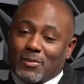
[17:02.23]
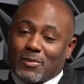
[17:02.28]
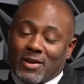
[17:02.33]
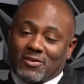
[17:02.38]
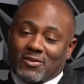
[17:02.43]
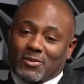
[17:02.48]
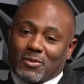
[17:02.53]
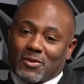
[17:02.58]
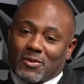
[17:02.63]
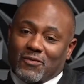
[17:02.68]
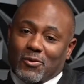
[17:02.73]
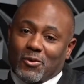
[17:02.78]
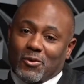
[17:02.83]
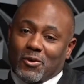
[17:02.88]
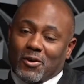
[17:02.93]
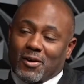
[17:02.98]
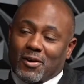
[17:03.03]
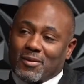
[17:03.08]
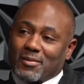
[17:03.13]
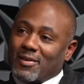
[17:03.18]
mentioned
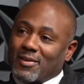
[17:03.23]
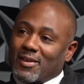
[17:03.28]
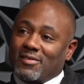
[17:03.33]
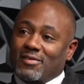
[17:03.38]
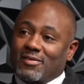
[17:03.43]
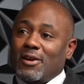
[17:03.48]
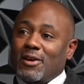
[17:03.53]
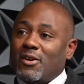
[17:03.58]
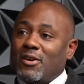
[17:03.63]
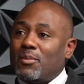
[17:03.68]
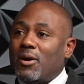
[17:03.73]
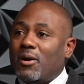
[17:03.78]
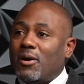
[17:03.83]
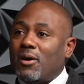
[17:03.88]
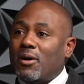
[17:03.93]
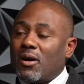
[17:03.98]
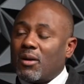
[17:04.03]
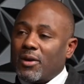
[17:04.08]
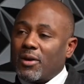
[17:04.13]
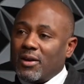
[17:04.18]
before, it's dear to my
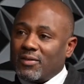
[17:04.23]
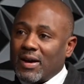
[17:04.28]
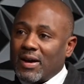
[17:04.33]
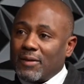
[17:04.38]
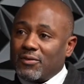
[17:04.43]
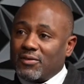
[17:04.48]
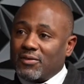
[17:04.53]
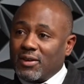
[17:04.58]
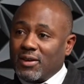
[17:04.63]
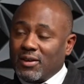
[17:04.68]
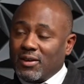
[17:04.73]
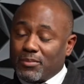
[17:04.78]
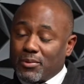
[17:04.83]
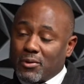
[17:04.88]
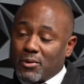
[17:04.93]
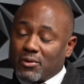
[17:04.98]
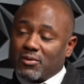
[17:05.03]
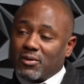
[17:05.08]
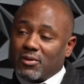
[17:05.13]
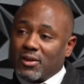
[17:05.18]
heart because I've seen
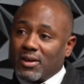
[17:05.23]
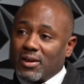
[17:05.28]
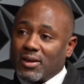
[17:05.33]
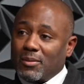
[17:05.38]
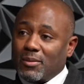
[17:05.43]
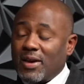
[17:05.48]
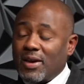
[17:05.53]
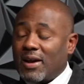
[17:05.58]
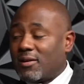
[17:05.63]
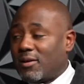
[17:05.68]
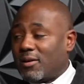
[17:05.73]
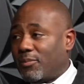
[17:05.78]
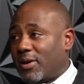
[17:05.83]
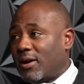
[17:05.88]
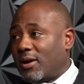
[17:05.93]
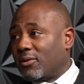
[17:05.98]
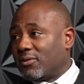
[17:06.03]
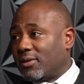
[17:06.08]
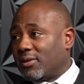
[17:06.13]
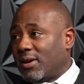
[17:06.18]
personally the impact that
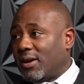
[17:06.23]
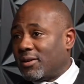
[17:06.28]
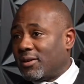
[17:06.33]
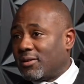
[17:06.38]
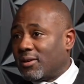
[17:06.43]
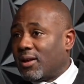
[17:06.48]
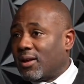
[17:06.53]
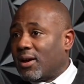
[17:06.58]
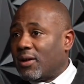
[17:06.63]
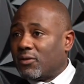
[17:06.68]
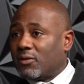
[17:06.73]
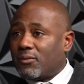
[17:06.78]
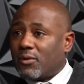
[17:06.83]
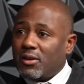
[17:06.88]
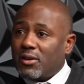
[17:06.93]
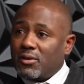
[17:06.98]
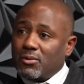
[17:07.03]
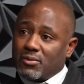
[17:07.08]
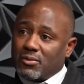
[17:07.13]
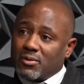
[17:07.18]
PAL has had in the lives of our
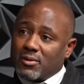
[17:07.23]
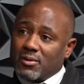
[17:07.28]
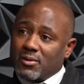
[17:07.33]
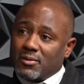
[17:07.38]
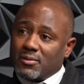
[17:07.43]
youth.